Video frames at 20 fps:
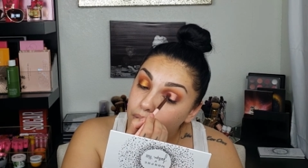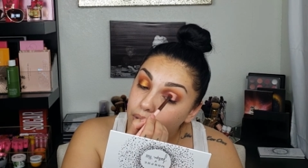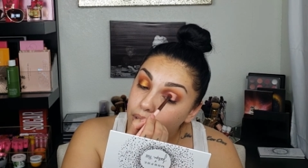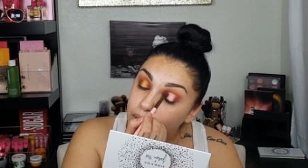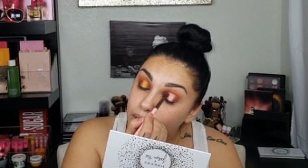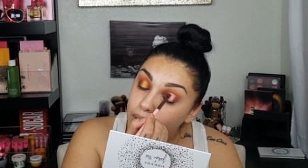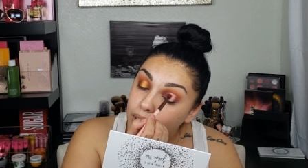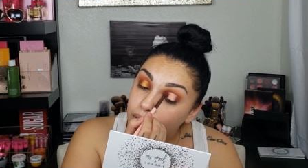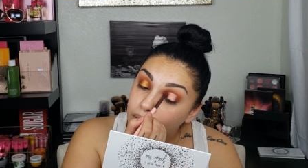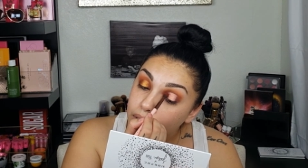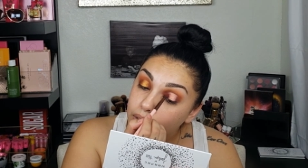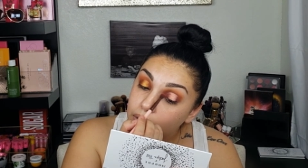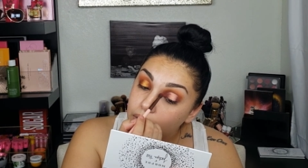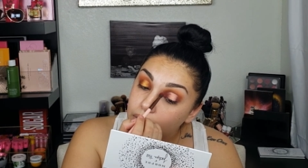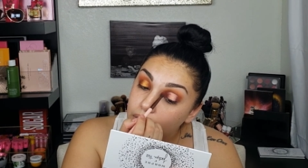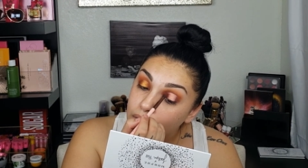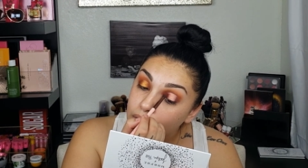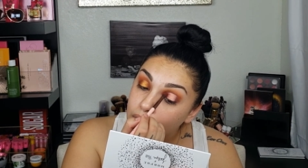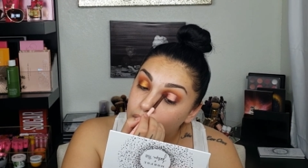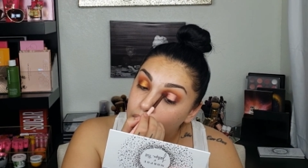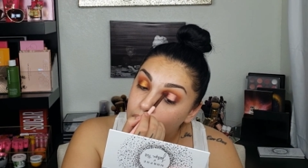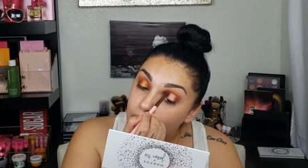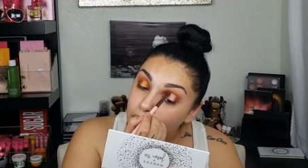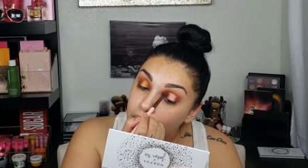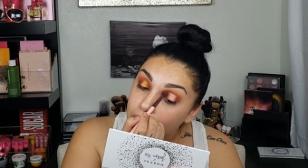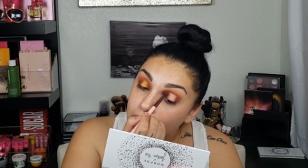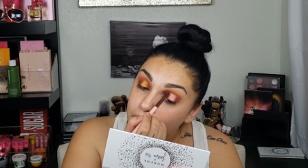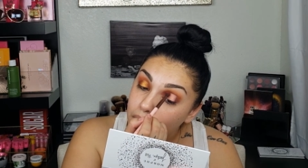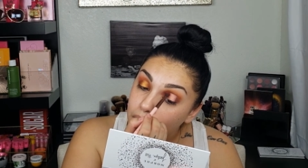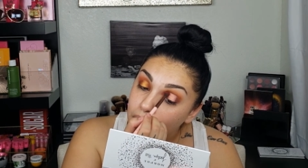that
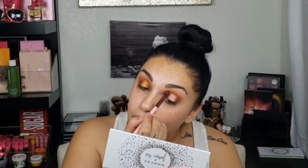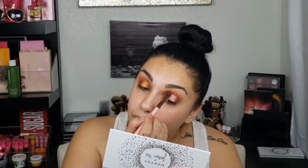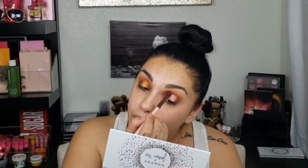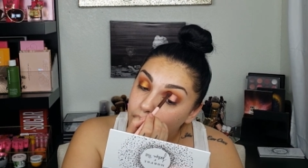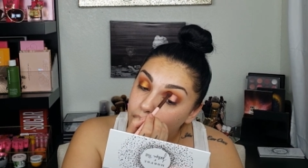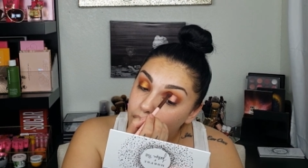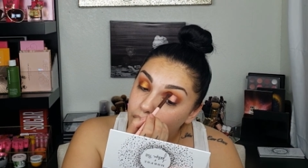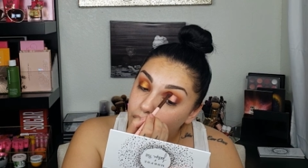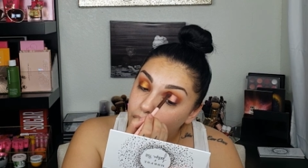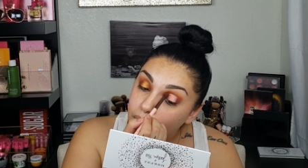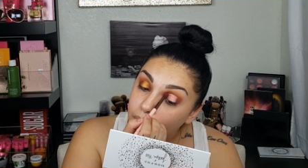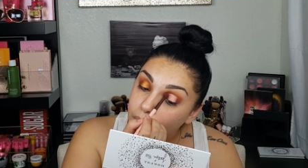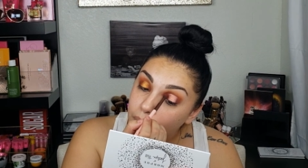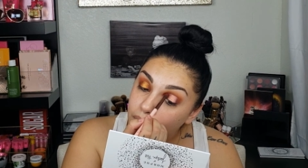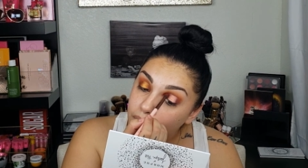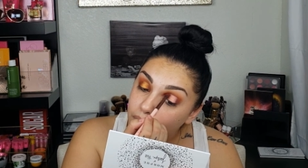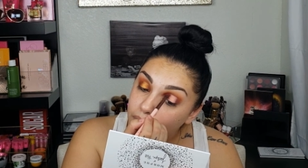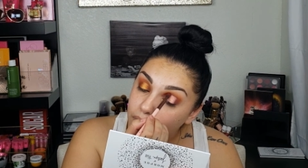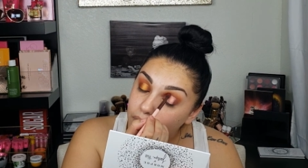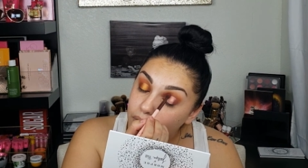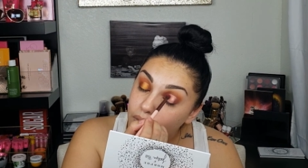going in with